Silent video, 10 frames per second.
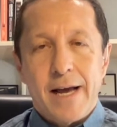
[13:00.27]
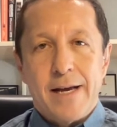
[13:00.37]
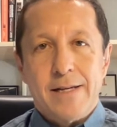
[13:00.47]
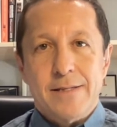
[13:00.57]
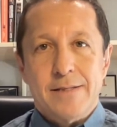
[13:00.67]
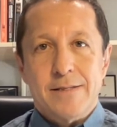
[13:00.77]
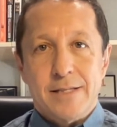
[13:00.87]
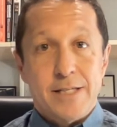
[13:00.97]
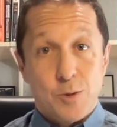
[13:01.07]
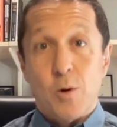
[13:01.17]
and
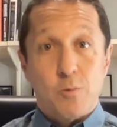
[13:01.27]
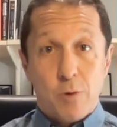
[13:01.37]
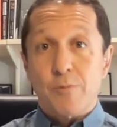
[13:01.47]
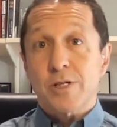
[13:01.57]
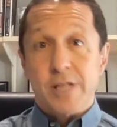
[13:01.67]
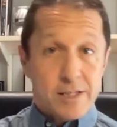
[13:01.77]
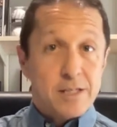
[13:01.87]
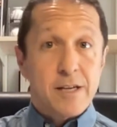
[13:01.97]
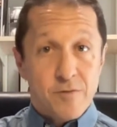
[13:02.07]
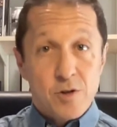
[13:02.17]
each one represents a
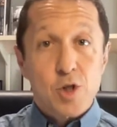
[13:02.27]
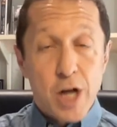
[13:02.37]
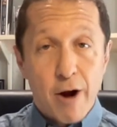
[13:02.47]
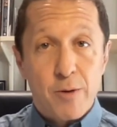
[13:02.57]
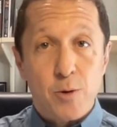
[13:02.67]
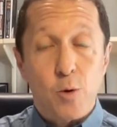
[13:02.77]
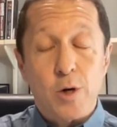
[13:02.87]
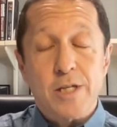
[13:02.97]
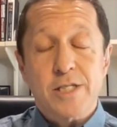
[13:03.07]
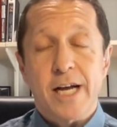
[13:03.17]
different charitable
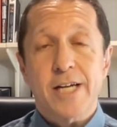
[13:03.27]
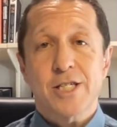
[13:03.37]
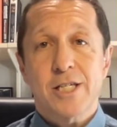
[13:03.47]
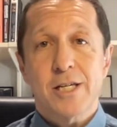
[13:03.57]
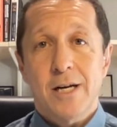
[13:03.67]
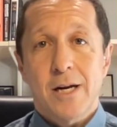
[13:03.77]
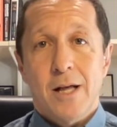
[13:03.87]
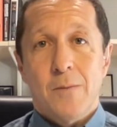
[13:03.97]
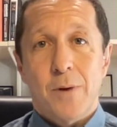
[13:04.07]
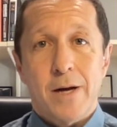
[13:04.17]
organization.
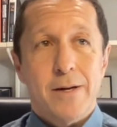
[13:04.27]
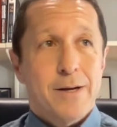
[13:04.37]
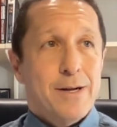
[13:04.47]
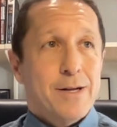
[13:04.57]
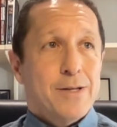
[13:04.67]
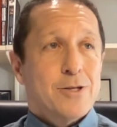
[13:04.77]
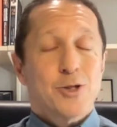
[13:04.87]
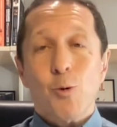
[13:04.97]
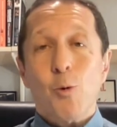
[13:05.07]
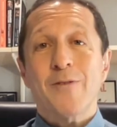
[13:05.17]
But the
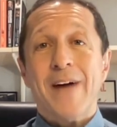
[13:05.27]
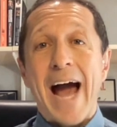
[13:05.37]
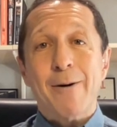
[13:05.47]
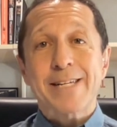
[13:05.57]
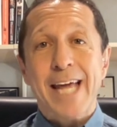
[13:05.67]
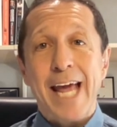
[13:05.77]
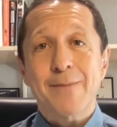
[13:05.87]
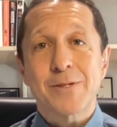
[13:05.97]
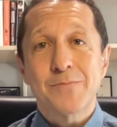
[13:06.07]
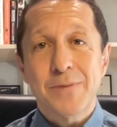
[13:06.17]
story of how it
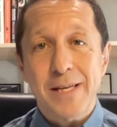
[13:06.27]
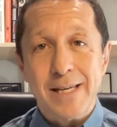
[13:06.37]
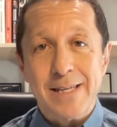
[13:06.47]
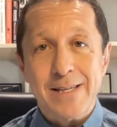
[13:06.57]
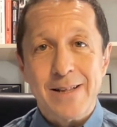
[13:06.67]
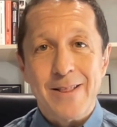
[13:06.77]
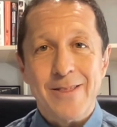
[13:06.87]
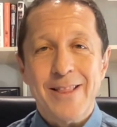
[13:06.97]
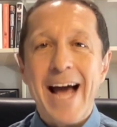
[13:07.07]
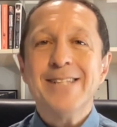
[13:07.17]
came to be,
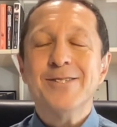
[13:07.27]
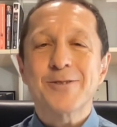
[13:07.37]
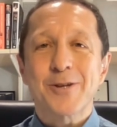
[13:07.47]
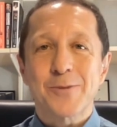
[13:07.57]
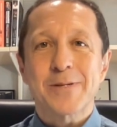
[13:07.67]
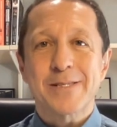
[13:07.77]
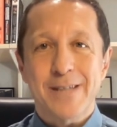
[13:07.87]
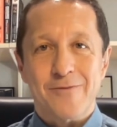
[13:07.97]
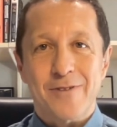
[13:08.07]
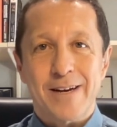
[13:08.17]
that's a little bit
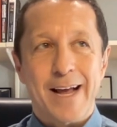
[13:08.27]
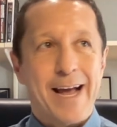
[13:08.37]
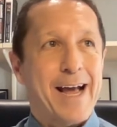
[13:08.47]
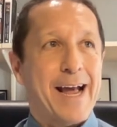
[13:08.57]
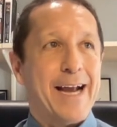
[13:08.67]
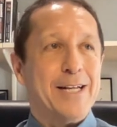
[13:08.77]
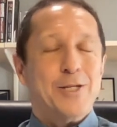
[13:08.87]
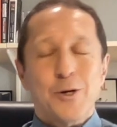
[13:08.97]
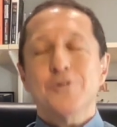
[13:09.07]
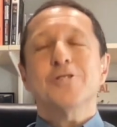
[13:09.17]
different. And it
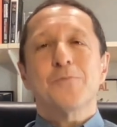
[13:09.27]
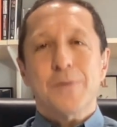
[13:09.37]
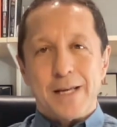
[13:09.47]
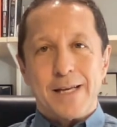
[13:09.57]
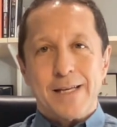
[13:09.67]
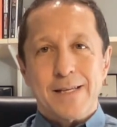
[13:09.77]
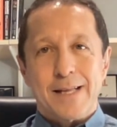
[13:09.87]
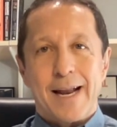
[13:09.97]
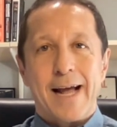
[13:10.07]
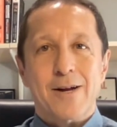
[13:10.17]
used to be
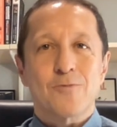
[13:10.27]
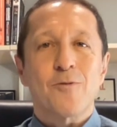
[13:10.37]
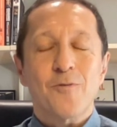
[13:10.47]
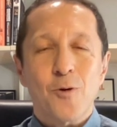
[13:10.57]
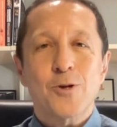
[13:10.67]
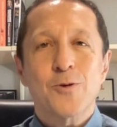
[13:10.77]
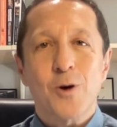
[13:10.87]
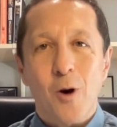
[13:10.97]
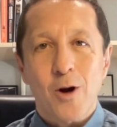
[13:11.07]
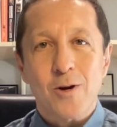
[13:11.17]
that I could refer to
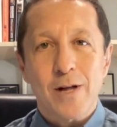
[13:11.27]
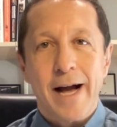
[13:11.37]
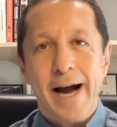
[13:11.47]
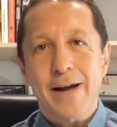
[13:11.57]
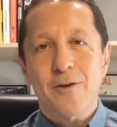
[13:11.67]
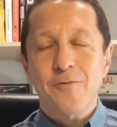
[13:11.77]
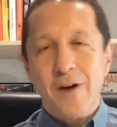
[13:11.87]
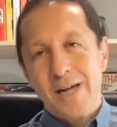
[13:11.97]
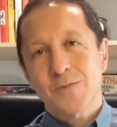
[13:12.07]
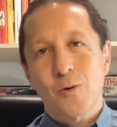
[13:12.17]
an article I had on
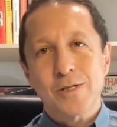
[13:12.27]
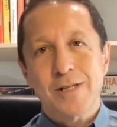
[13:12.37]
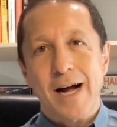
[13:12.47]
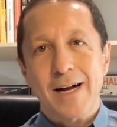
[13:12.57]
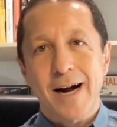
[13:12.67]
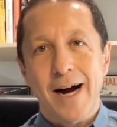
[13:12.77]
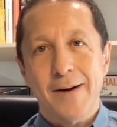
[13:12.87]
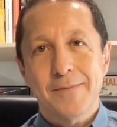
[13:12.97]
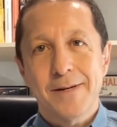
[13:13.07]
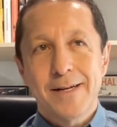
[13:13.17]

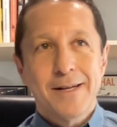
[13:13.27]
foxsports.com,